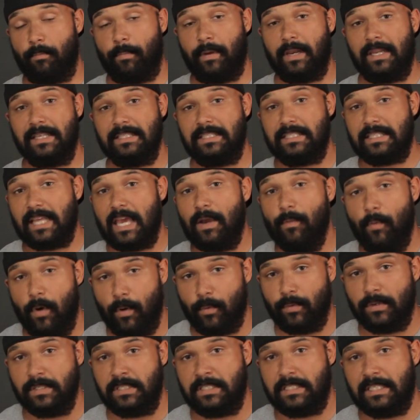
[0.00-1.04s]
but instead
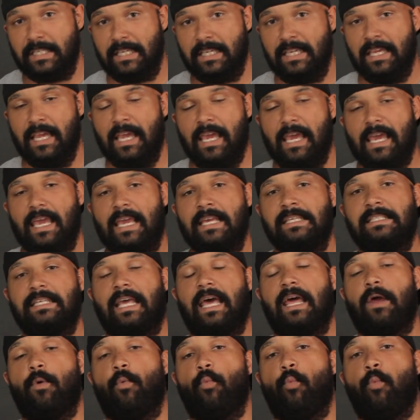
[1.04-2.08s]
what we'll see is
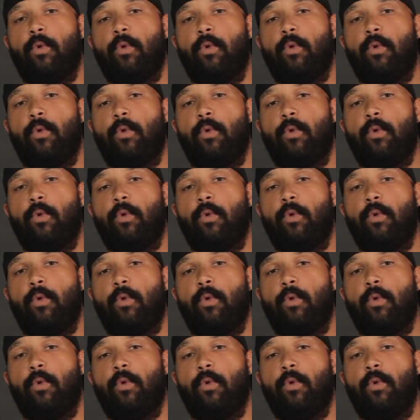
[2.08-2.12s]
that